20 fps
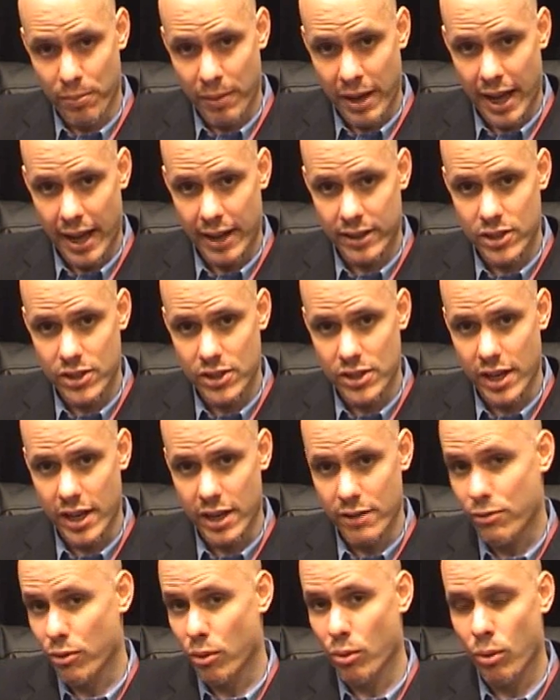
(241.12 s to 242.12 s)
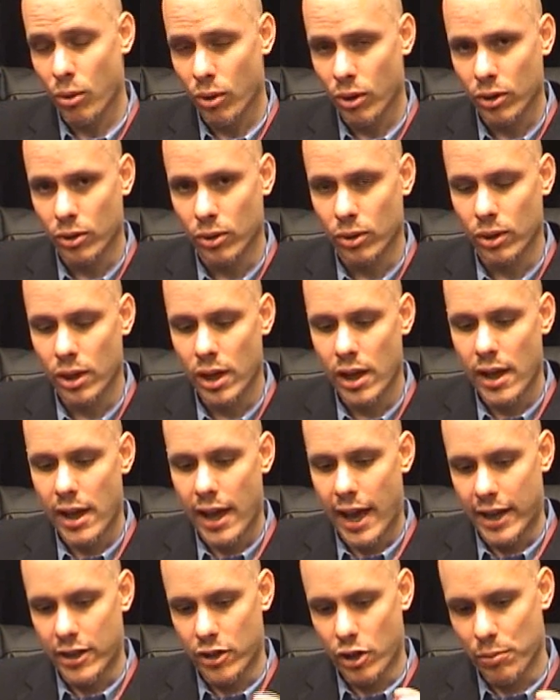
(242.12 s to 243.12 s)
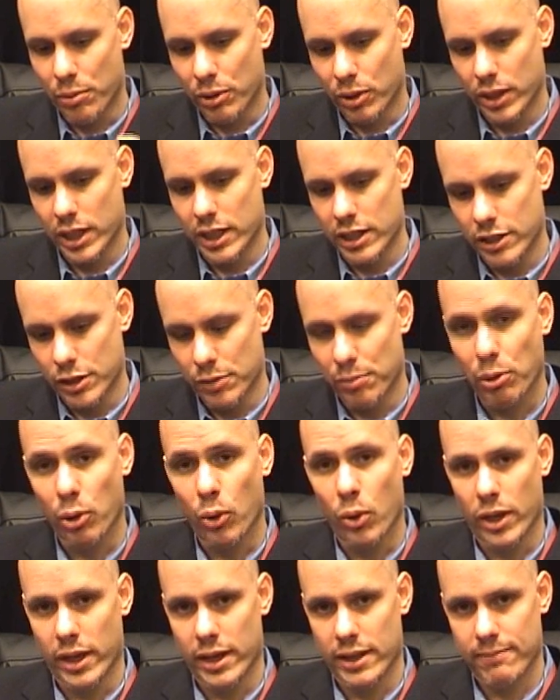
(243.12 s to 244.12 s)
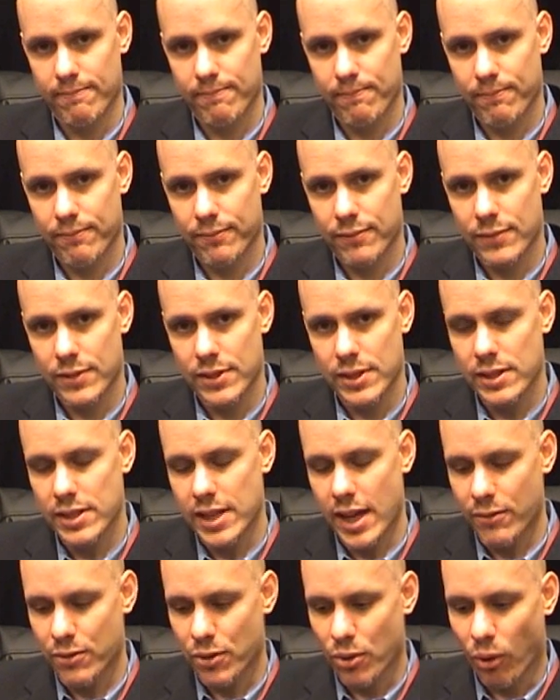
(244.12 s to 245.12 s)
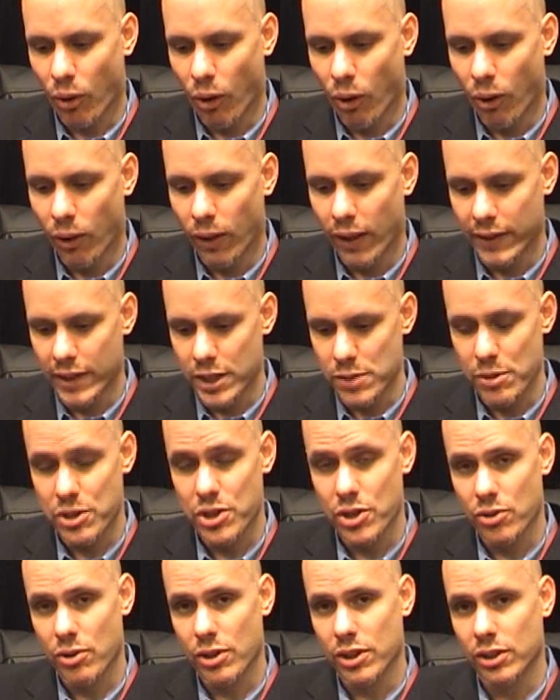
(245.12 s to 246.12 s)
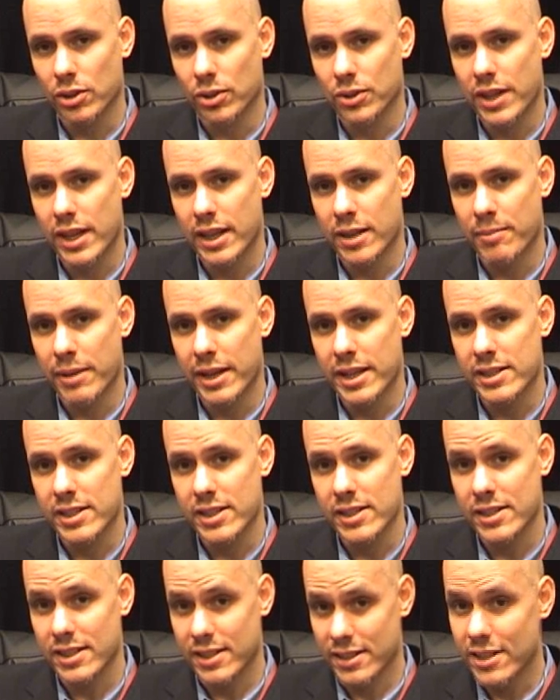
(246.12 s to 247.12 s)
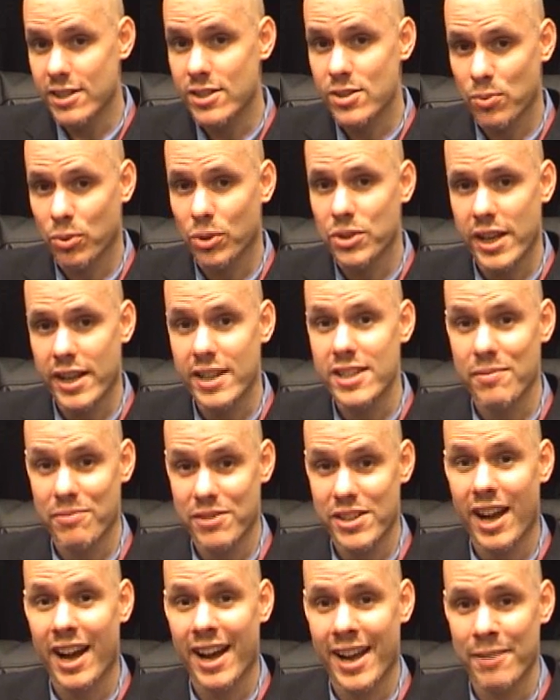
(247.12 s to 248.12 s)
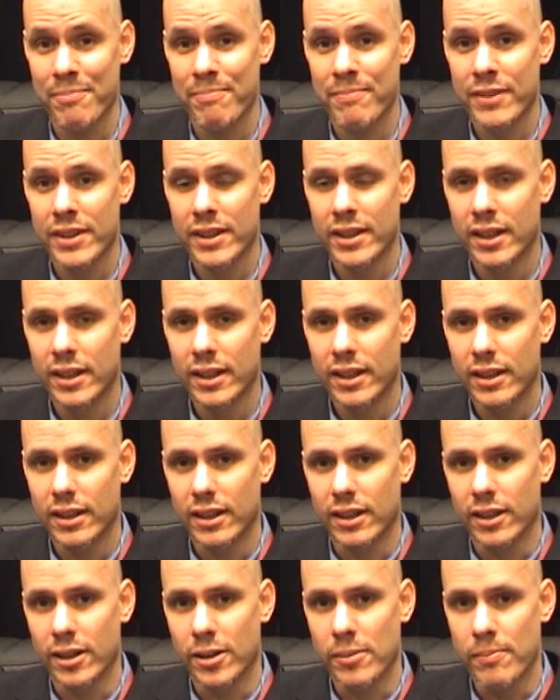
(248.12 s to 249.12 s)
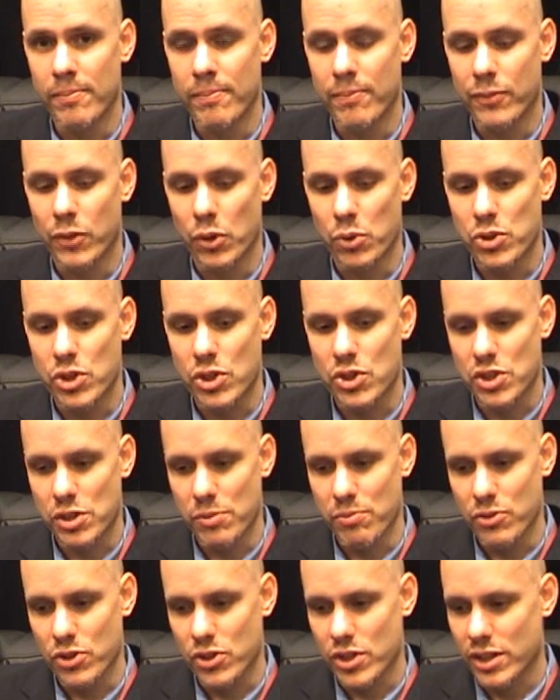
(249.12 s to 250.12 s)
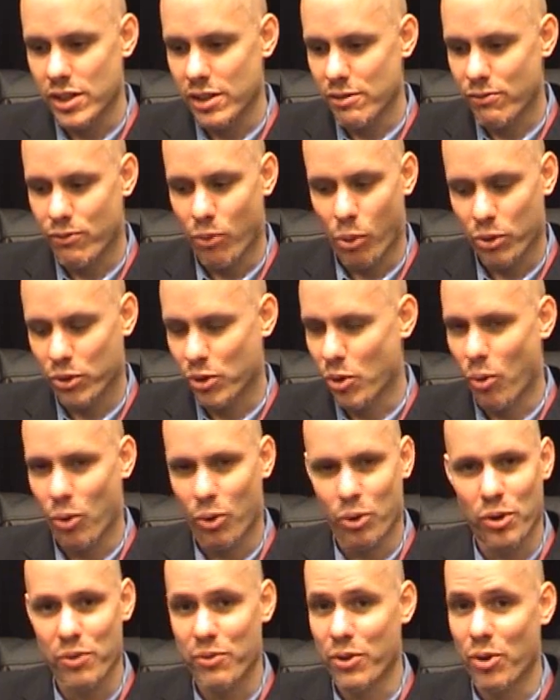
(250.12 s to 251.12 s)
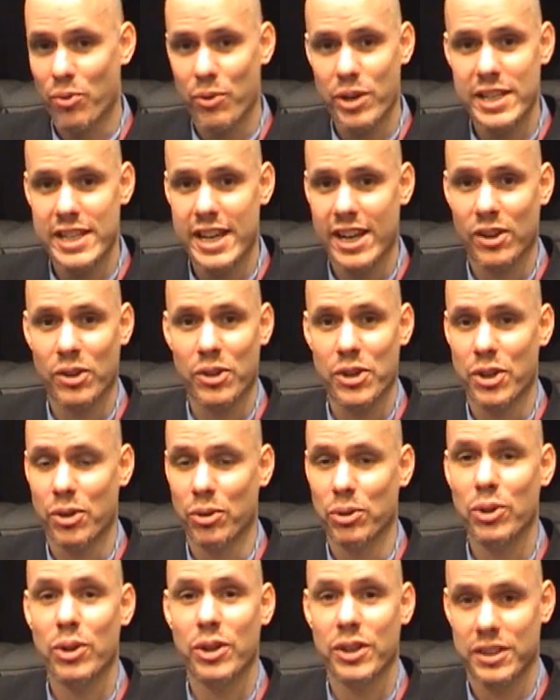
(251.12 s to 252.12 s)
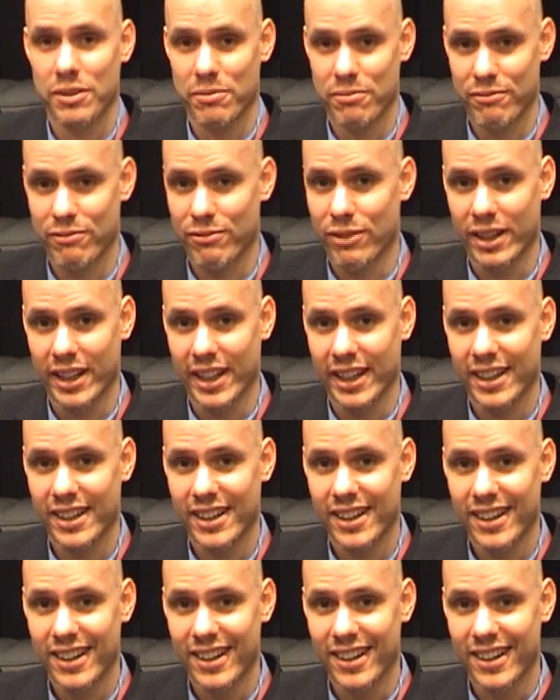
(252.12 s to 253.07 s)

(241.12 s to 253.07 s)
of a patch, say, for Oracle, and your ability to deploy it. Since after all, on these mission-critical databases, this will take some time. Those systems in the fourth quarter, if you're a retailer, you don't look at them funny.